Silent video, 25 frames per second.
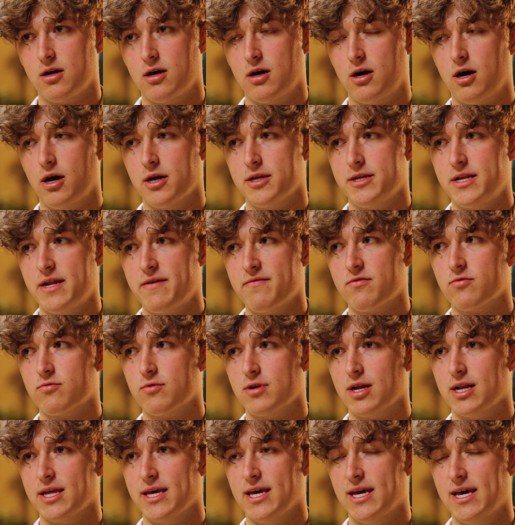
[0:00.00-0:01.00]
I never
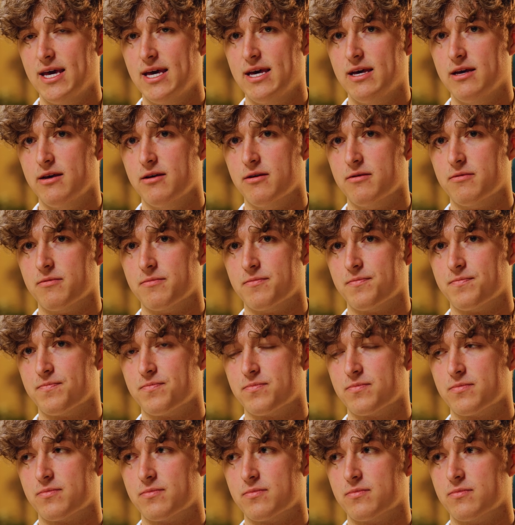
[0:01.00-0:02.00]
really hear
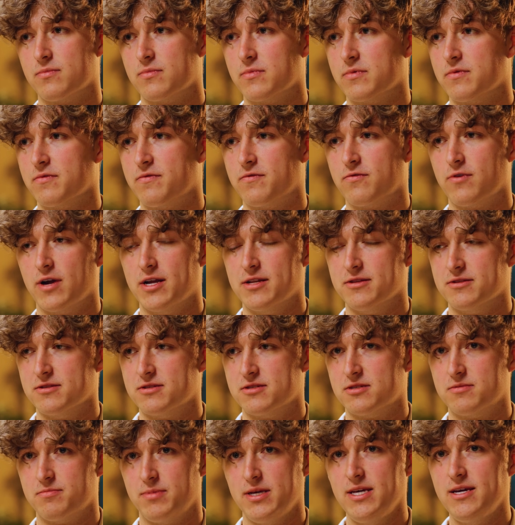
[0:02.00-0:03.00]
friends
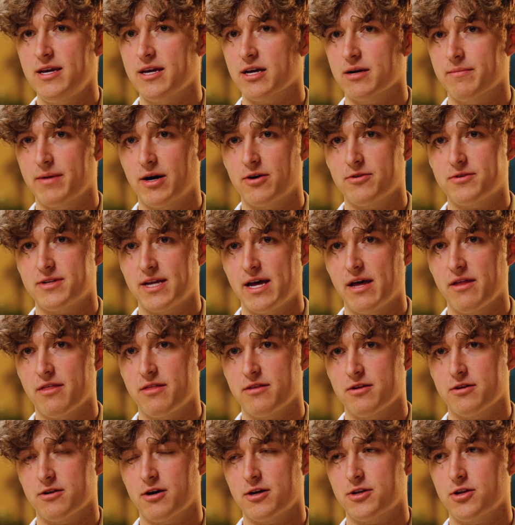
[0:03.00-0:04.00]
speaking about death,
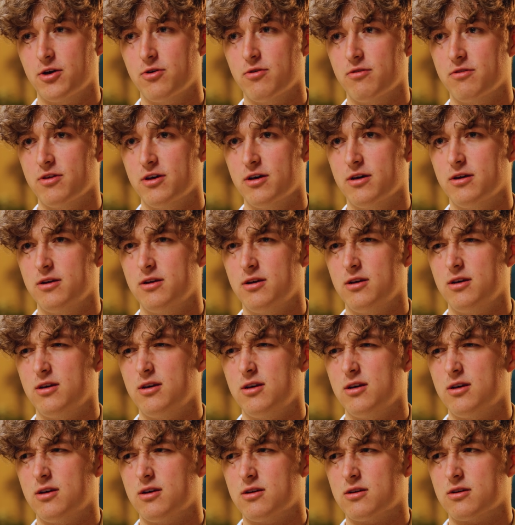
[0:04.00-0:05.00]
and I know that
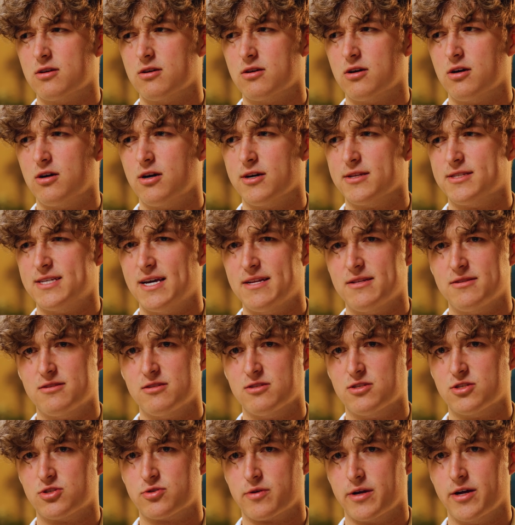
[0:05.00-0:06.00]
I tend to
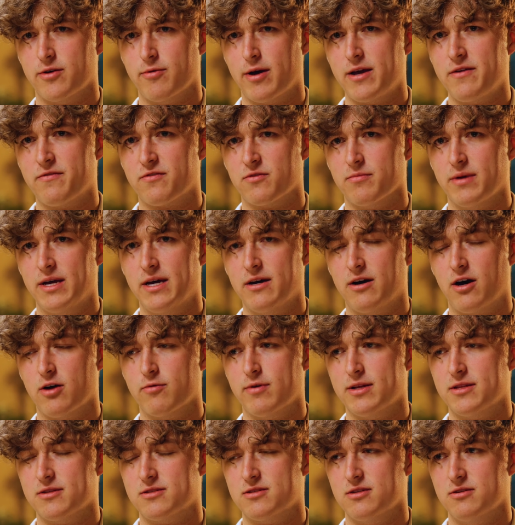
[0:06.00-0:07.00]
stray away from it. I
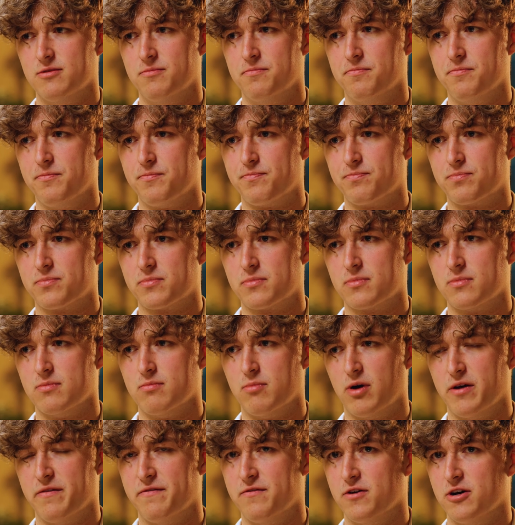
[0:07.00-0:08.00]
went to
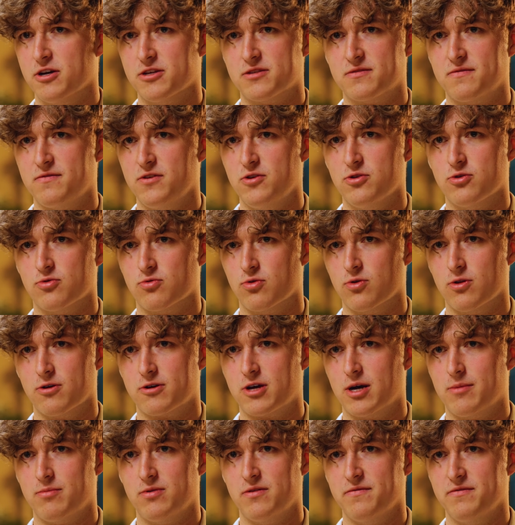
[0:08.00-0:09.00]
my first funeral a
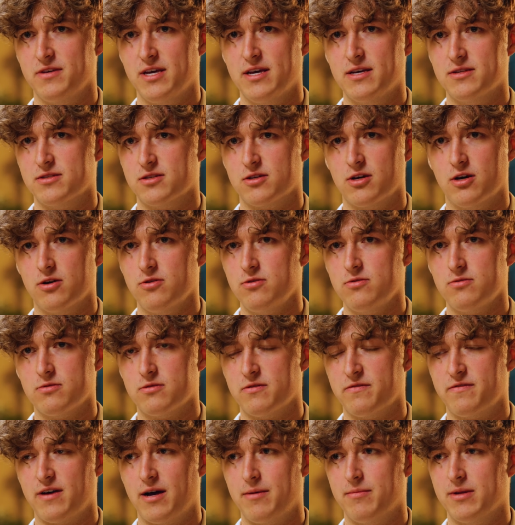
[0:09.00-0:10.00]
couple of years ago, a
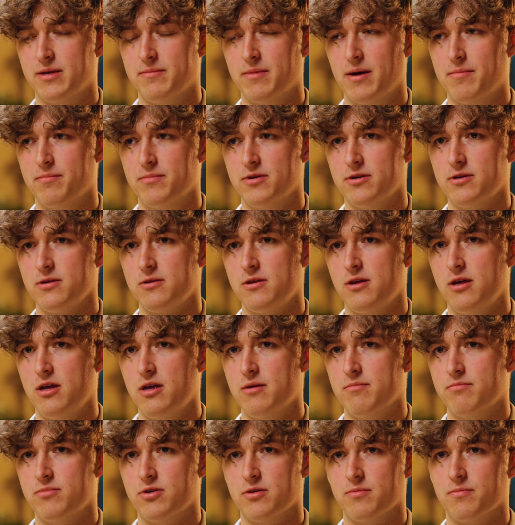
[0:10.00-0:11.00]
family member,
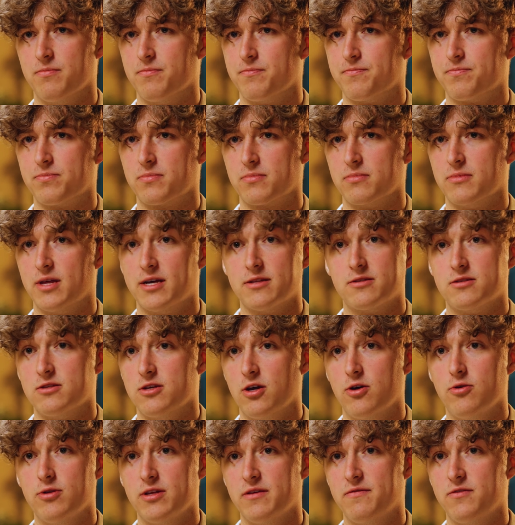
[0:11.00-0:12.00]
but that's the
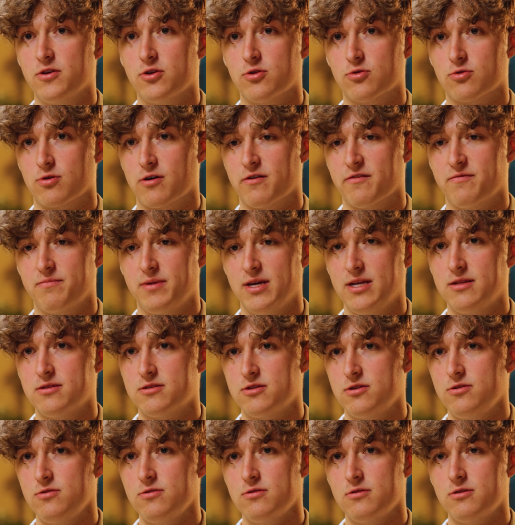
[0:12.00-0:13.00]
only funeral I've been
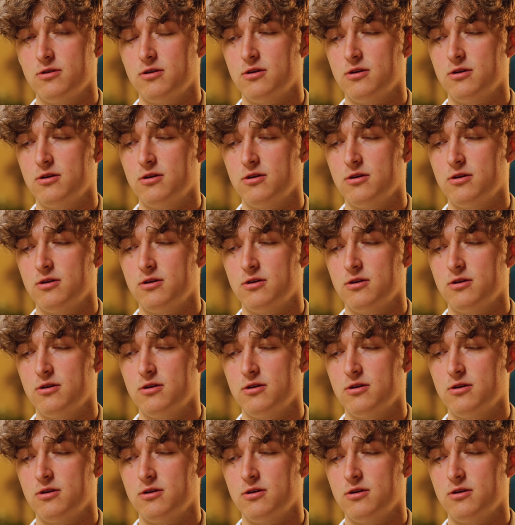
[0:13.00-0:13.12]
to.